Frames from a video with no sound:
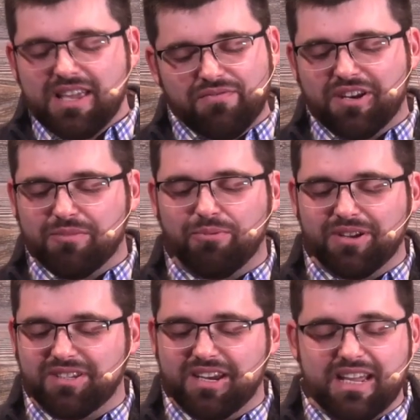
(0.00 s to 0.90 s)
even in
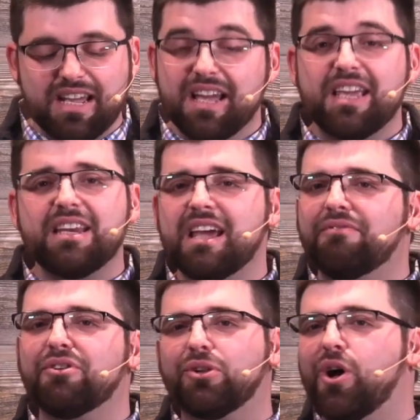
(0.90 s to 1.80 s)
prison. He
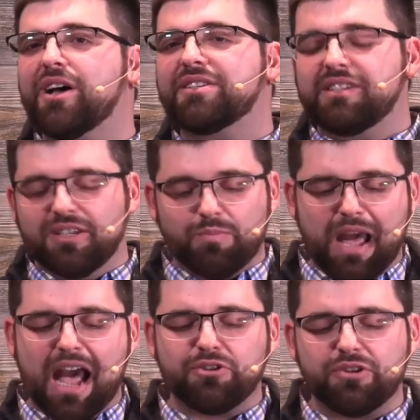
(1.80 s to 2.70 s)
never lost his
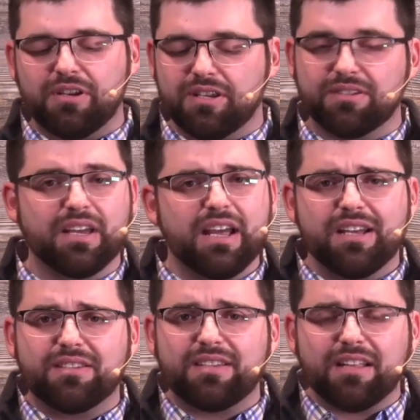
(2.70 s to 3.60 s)
passion, his
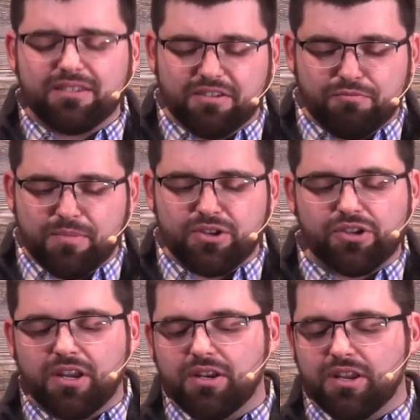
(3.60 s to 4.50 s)
sense of
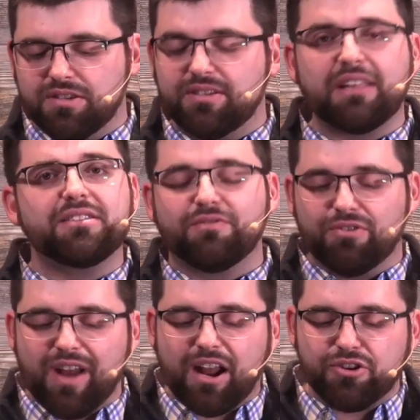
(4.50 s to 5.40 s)
mission, his sense of
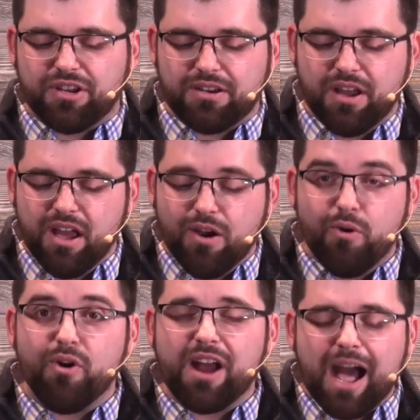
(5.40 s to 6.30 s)
direction,
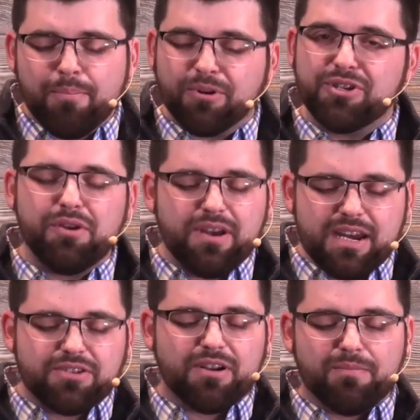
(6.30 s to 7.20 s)
or an
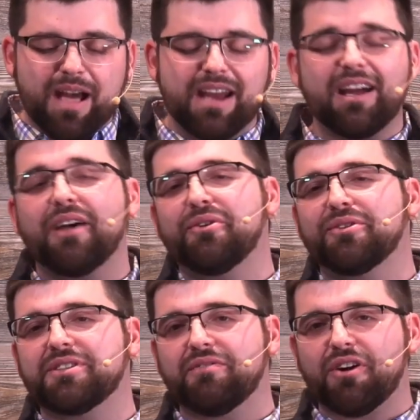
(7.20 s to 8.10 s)
opportunity to remind
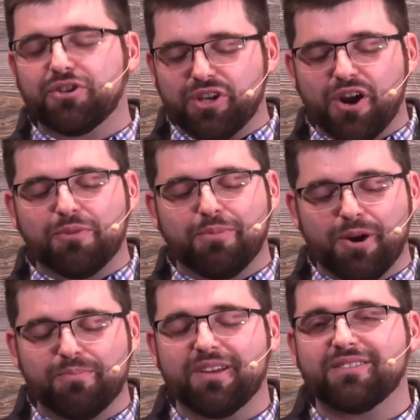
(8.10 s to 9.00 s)
others of our shared
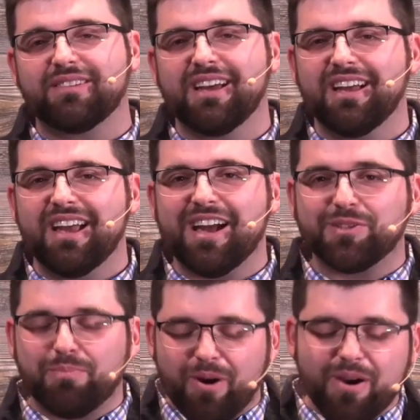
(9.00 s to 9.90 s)
purpose
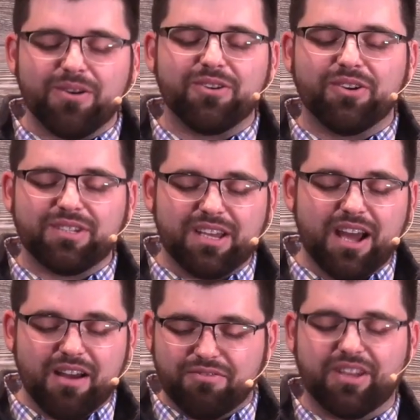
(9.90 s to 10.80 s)
as partners
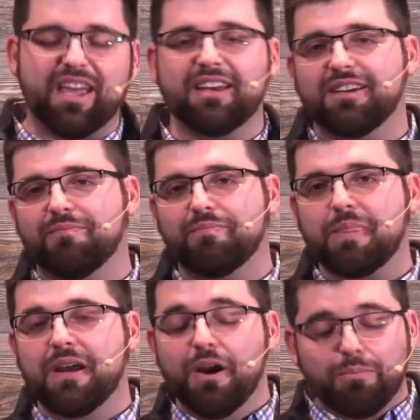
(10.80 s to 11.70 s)
of the kingdom.
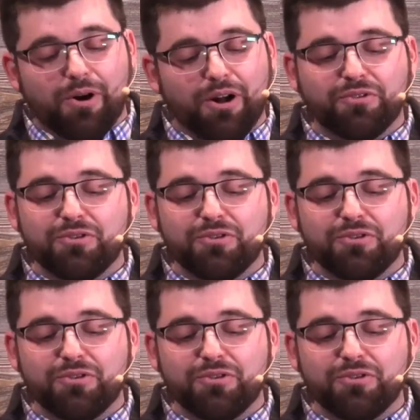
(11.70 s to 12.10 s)
Paul